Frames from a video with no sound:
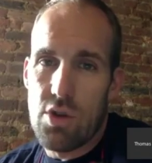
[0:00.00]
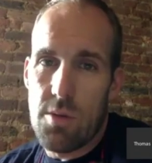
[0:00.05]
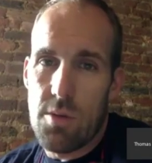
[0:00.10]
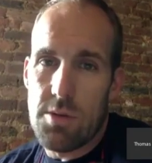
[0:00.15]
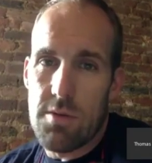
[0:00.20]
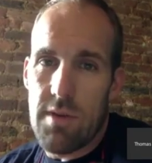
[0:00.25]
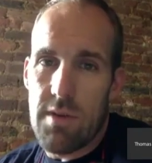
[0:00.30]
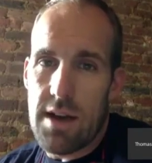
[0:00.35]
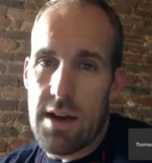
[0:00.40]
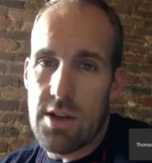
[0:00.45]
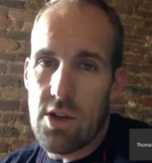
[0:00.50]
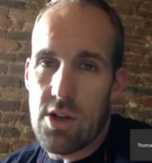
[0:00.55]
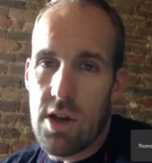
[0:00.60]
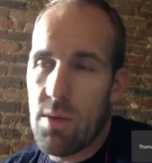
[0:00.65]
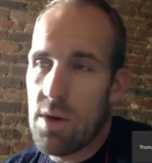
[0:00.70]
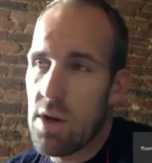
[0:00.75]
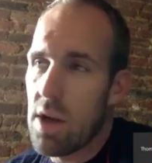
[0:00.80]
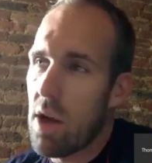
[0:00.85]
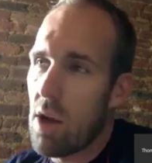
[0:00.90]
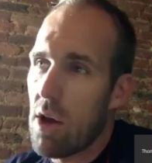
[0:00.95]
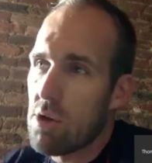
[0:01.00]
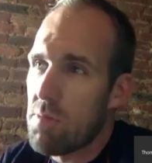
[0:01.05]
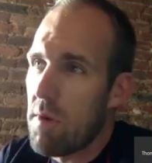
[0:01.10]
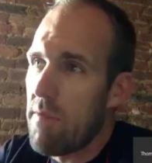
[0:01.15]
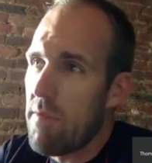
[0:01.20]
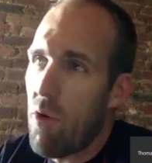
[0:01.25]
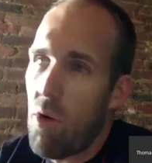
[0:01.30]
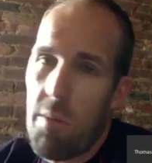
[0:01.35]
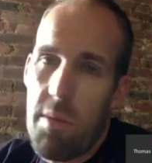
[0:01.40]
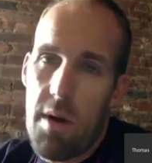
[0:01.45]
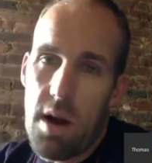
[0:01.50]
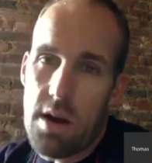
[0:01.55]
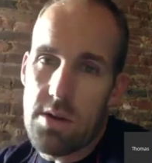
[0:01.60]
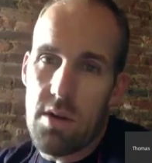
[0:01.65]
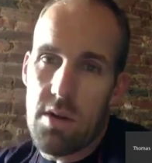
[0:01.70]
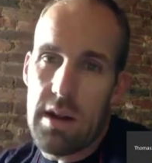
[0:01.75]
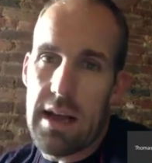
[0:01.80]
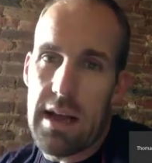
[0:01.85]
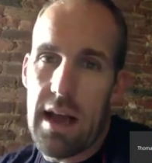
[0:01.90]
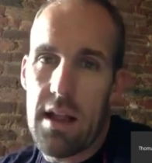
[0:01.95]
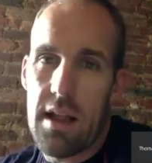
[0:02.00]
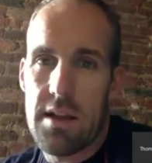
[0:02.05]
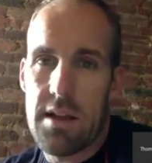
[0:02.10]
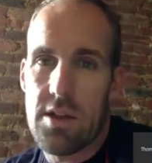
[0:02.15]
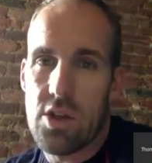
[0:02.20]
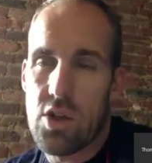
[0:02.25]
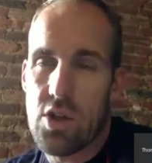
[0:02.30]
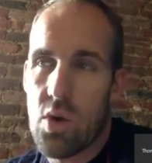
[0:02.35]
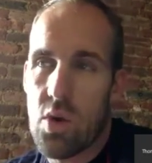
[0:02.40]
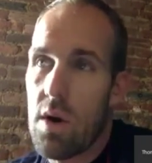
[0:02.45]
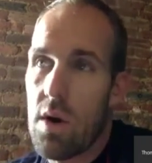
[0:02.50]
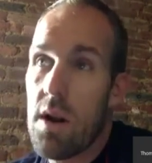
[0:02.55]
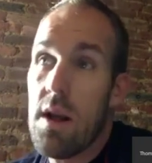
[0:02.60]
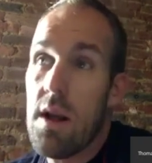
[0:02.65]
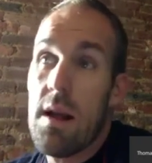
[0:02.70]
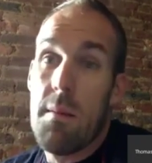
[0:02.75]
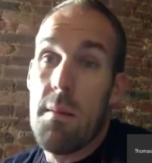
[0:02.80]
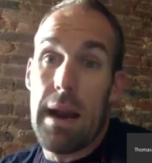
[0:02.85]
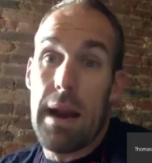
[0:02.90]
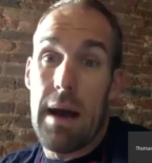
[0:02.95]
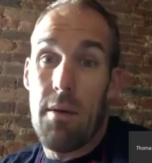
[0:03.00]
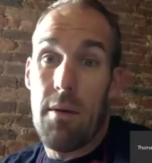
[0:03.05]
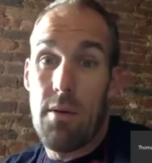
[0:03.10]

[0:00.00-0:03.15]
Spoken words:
2 scoops of ice cream, and you can go spend $4 on a gallon at the store.